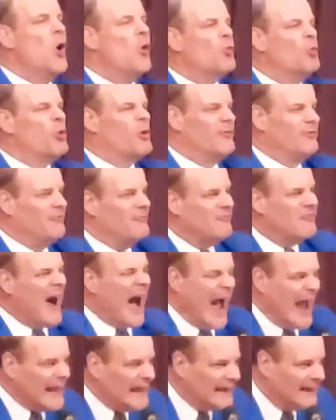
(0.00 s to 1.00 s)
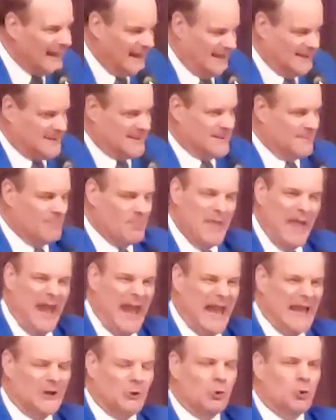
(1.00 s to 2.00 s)
were violent
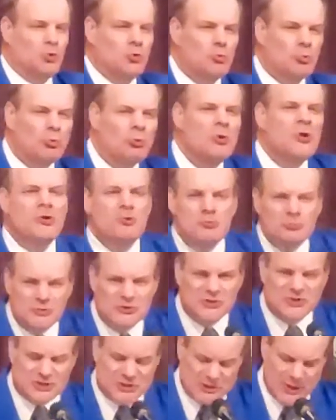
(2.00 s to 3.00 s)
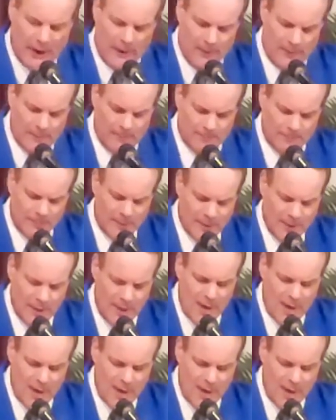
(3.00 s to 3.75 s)
and gruesome